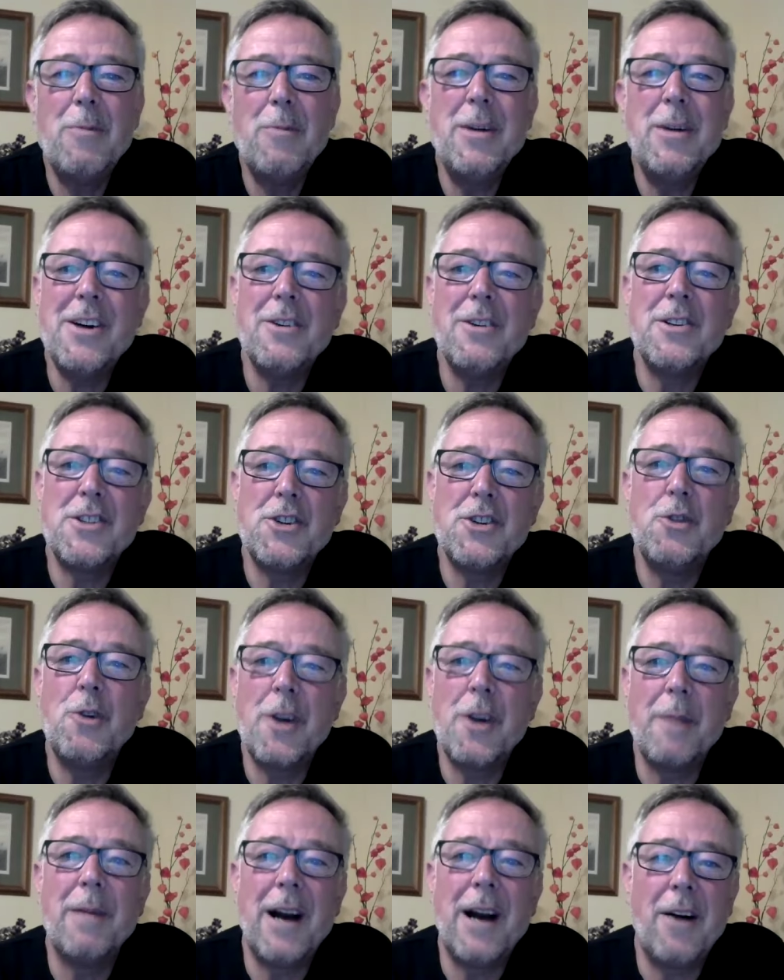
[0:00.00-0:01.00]

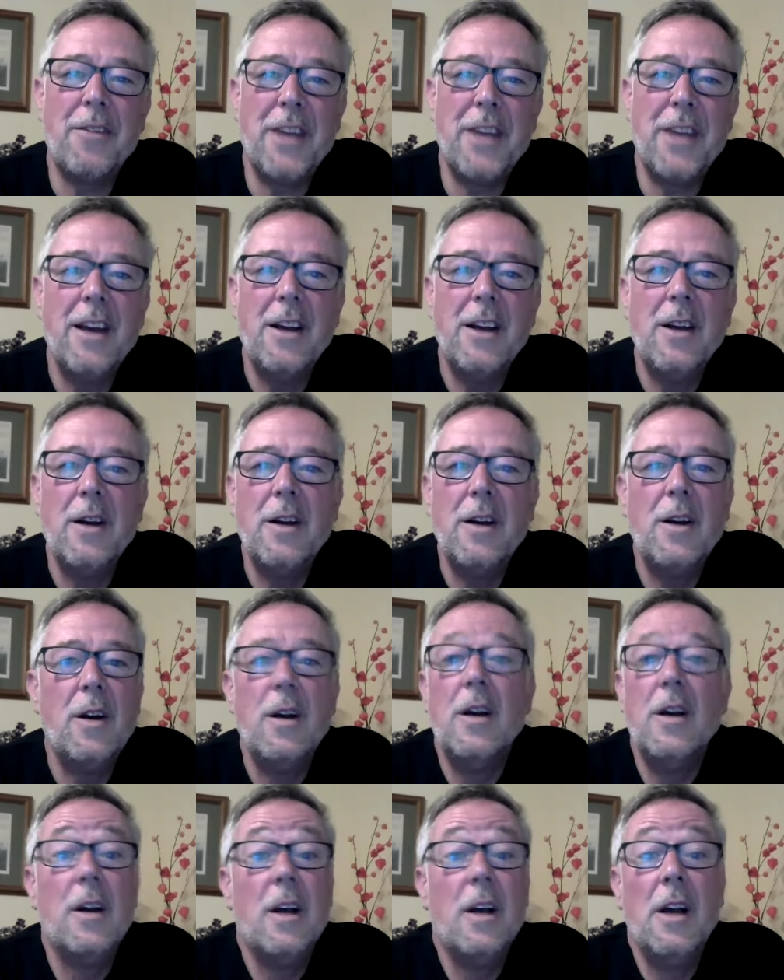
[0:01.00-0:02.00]
yes, someone that could have been
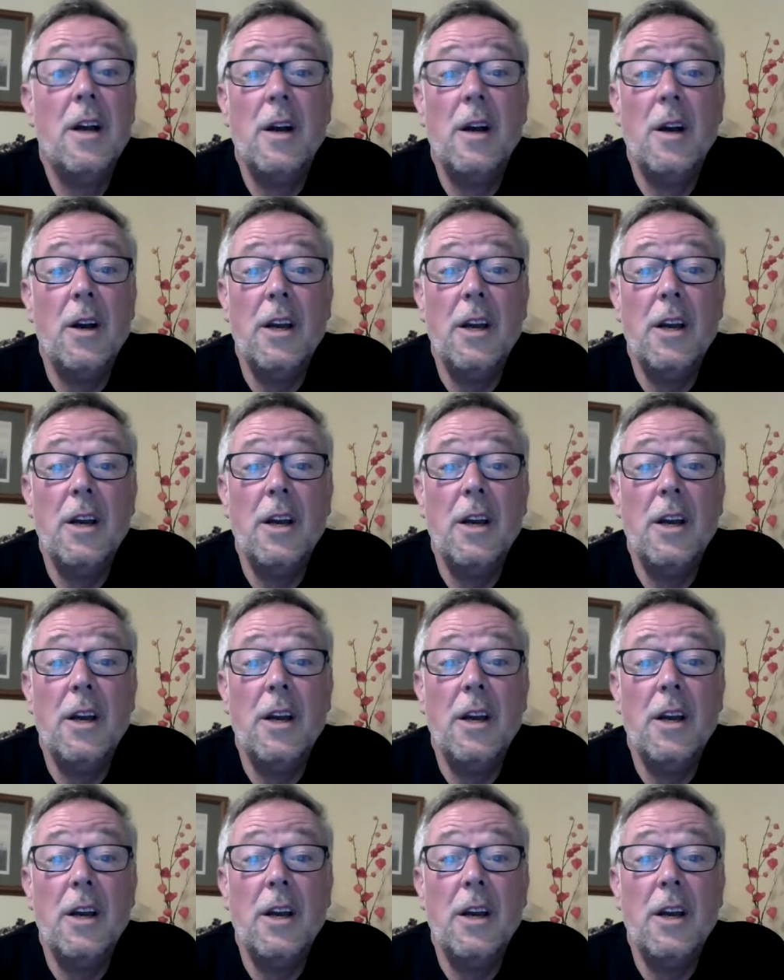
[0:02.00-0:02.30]
guilty.